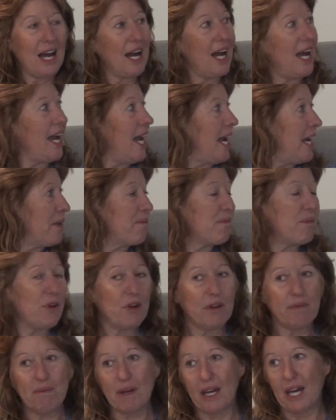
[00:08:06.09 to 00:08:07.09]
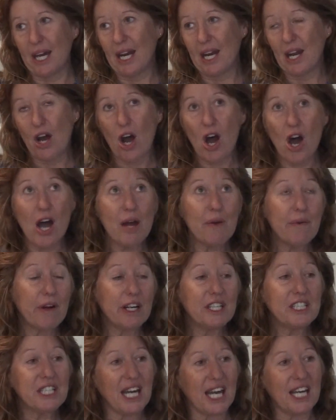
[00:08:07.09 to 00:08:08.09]
Head movement, eye
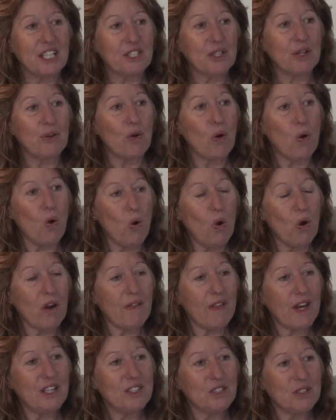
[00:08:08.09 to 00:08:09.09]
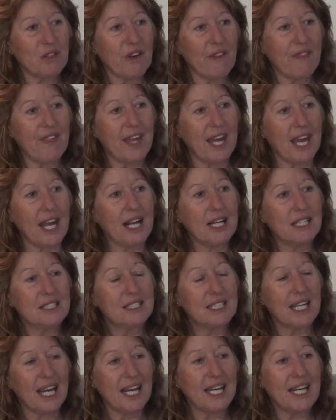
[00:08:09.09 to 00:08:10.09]
rotation, all of those sort of
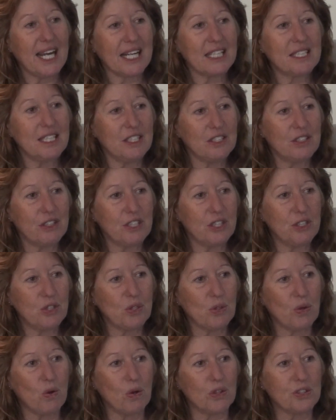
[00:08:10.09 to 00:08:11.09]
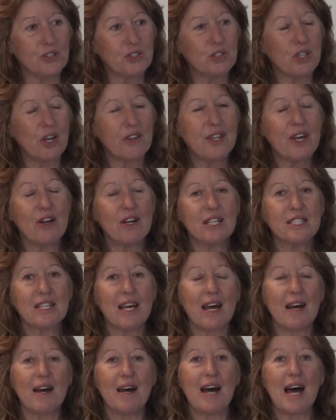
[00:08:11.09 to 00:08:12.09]
things connect into the jaw. So there is
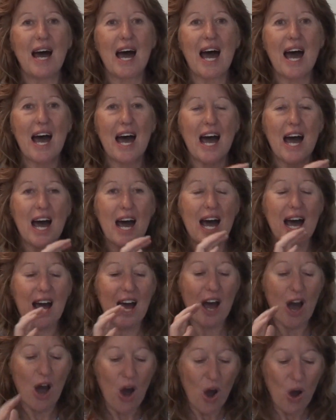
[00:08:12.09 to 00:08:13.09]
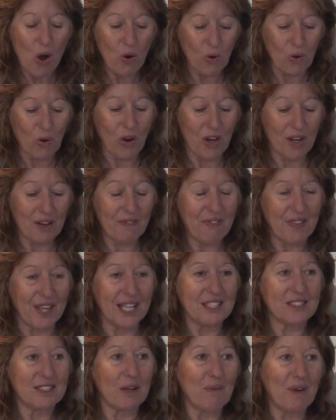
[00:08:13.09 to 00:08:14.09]
a whole lot of
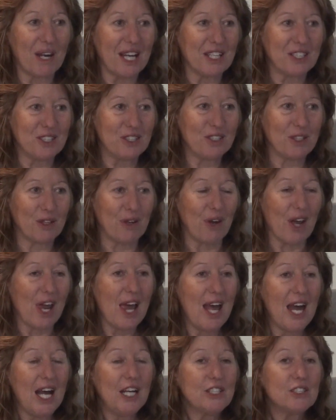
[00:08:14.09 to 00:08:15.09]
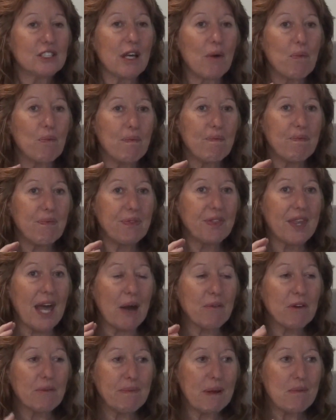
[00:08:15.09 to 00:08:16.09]
things that we can do. So
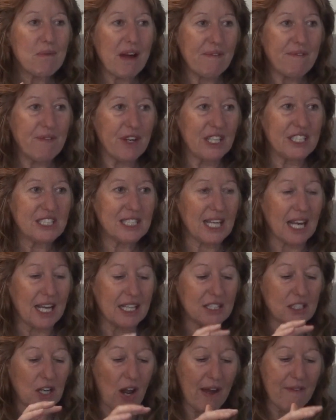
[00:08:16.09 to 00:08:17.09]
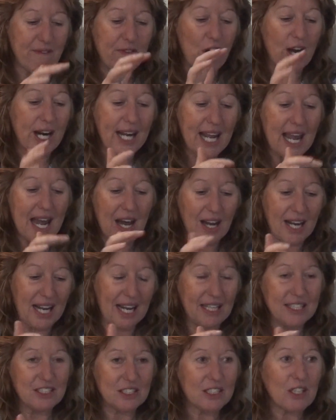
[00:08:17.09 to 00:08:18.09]
that would be my first thing. It's like finding out
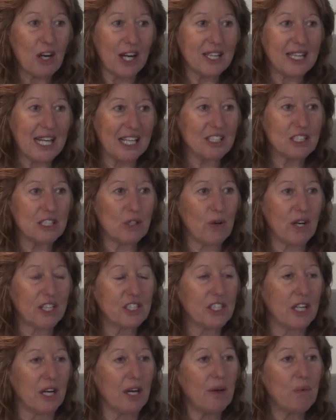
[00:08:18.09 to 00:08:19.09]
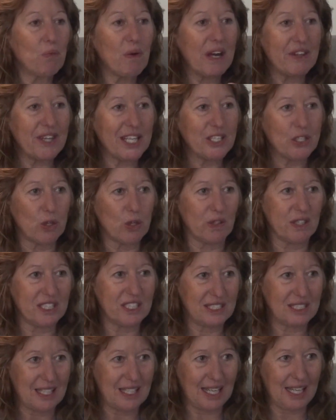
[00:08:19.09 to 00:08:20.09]
inside that structure where their jaw
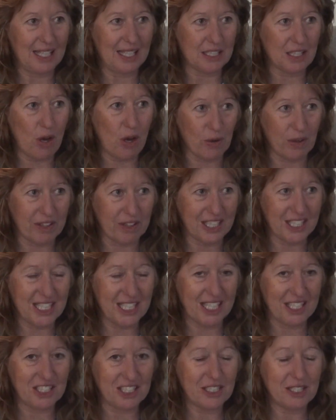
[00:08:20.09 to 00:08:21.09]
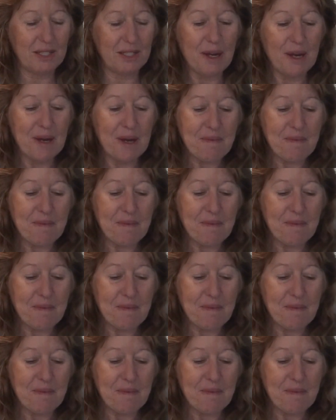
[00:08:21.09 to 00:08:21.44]
is holding the tension.